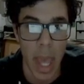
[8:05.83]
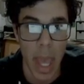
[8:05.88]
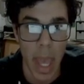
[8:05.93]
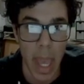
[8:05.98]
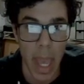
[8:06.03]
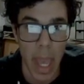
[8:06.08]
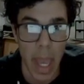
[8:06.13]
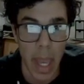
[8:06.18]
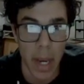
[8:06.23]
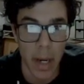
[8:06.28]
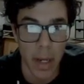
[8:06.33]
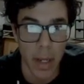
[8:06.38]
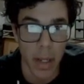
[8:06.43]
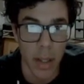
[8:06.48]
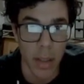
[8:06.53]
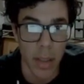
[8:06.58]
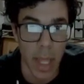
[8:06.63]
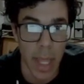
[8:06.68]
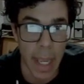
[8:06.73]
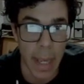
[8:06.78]
And
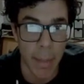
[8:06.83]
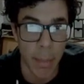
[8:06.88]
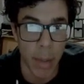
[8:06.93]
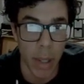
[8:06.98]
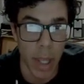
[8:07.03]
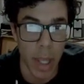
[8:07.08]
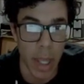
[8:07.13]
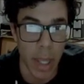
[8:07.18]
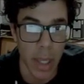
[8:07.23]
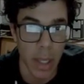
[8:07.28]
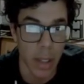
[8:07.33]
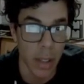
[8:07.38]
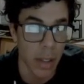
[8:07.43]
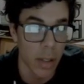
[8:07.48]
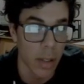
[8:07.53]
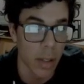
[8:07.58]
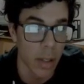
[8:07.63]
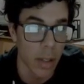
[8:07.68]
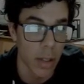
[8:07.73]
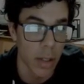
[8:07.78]
they play
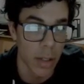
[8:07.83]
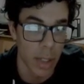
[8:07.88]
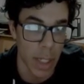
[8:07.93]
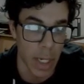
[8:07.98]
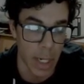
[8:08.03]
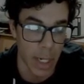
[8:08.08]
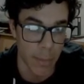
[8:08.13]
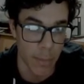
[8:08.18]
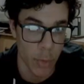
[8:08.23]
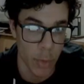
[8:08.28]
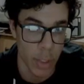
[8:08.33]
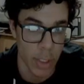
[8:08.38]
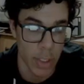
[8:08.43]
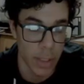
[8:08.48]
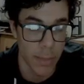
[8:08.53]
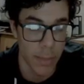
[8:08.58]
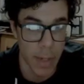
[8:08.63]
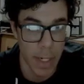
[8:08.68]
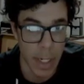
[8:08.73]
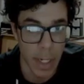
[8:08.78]
knight f3,
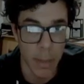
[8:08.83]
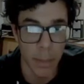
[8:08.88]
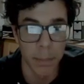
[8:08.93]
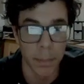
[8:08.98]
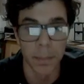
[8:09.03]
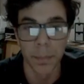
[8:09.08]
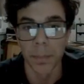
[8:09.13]
defending.